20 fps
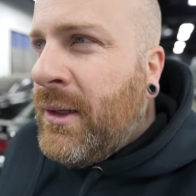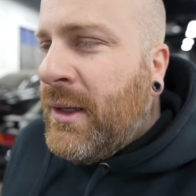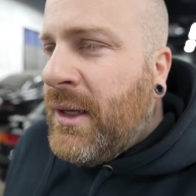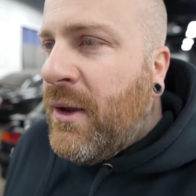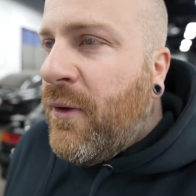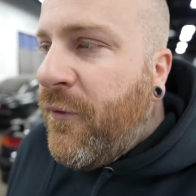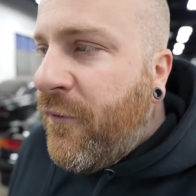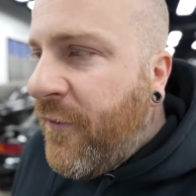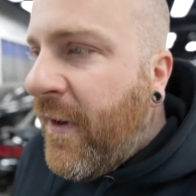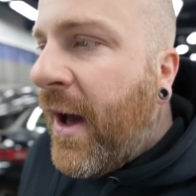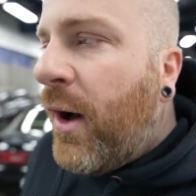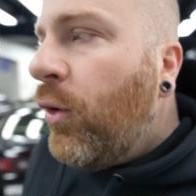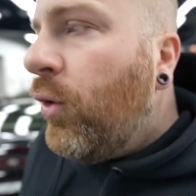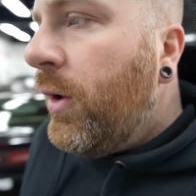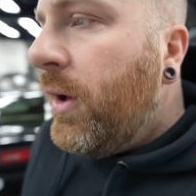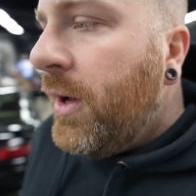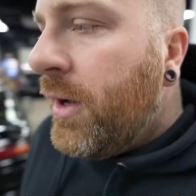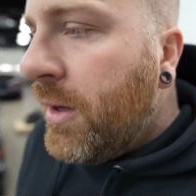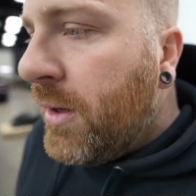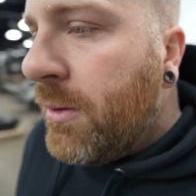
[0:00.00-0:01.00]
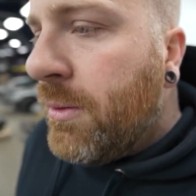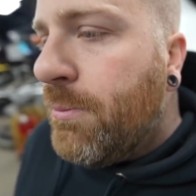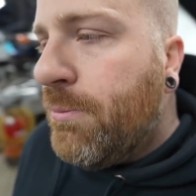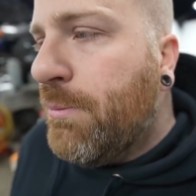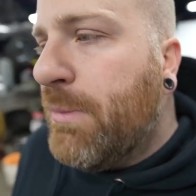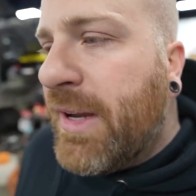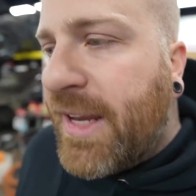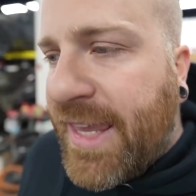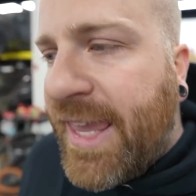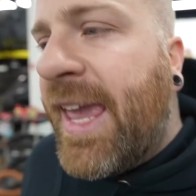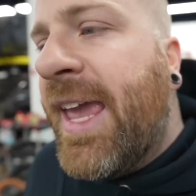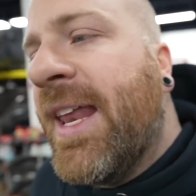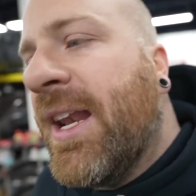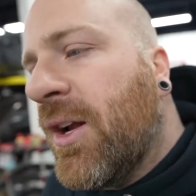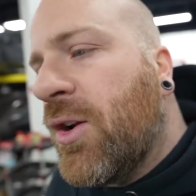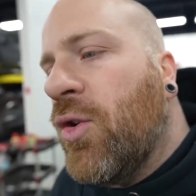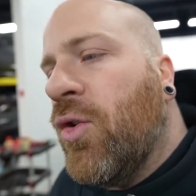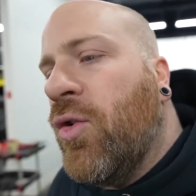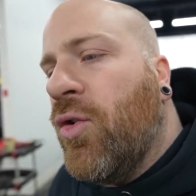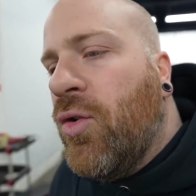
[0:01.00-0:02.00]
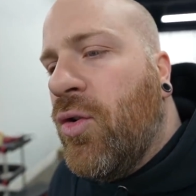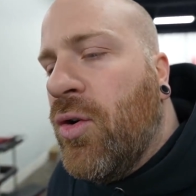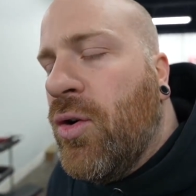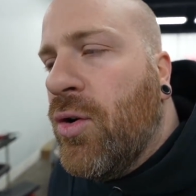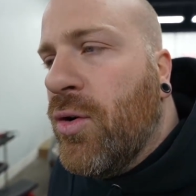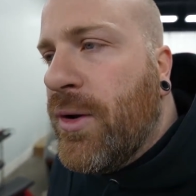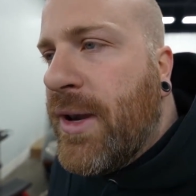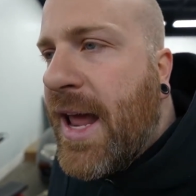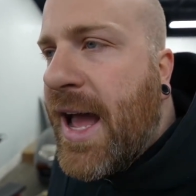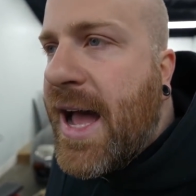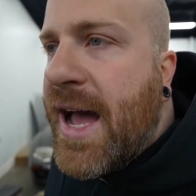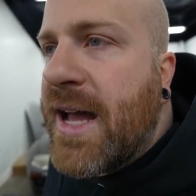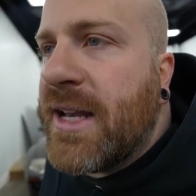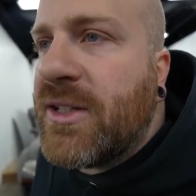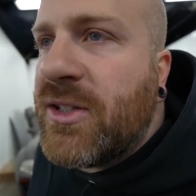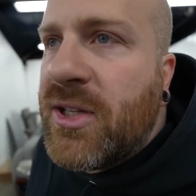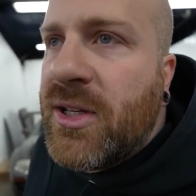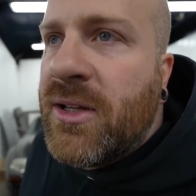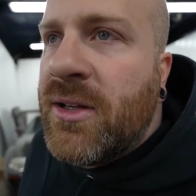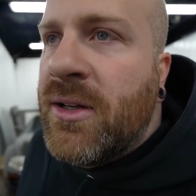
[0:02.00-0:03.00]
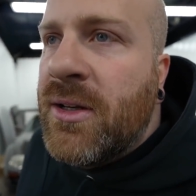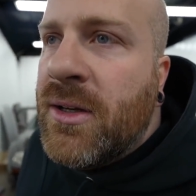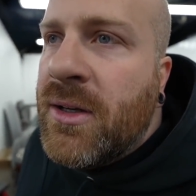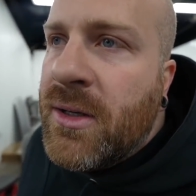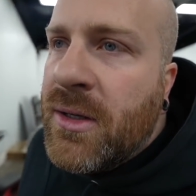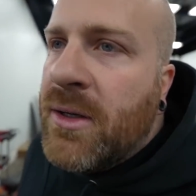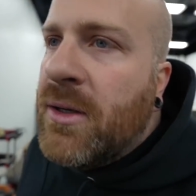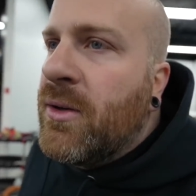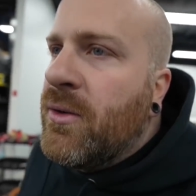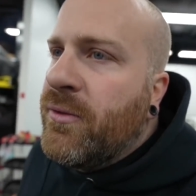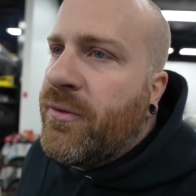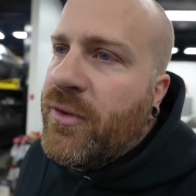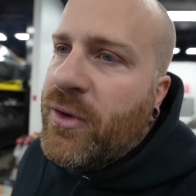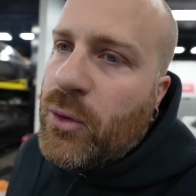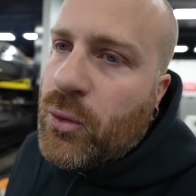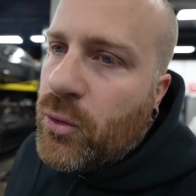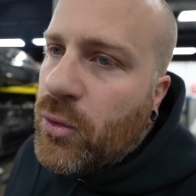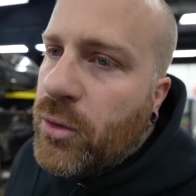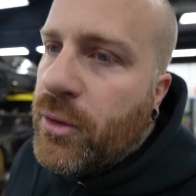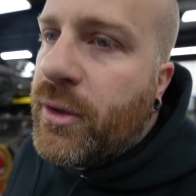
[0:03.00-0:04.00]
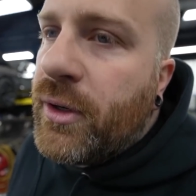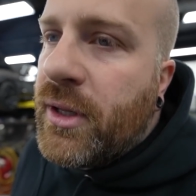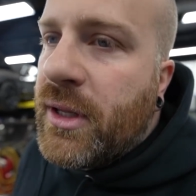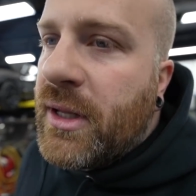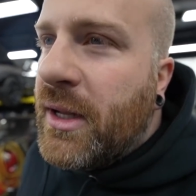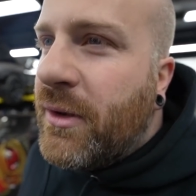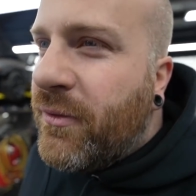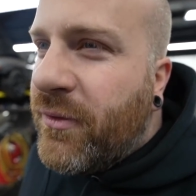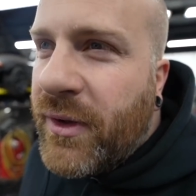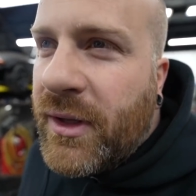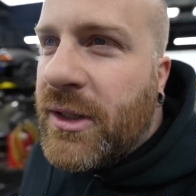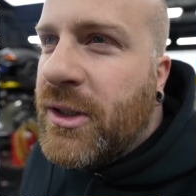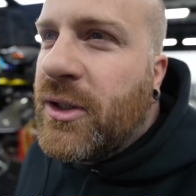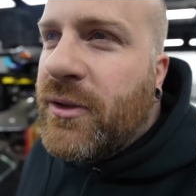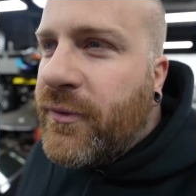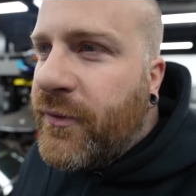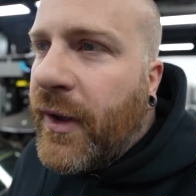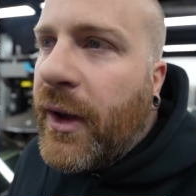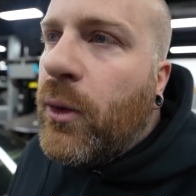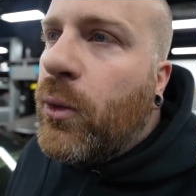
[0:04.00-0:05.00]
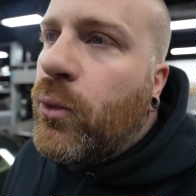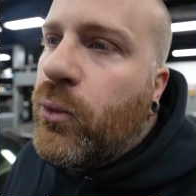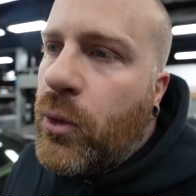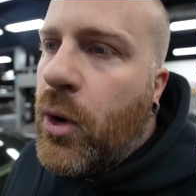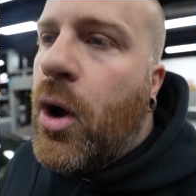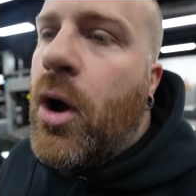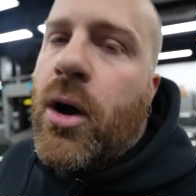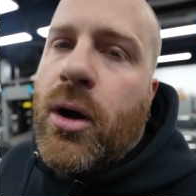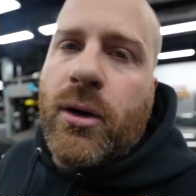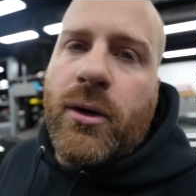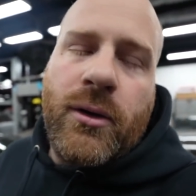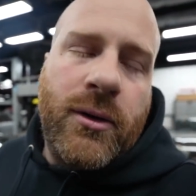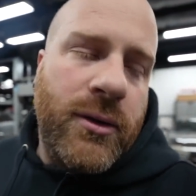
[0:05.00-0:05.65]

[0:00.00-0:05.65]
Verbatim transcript: it felt mechanical, not fuel or anything. It just felt wrong.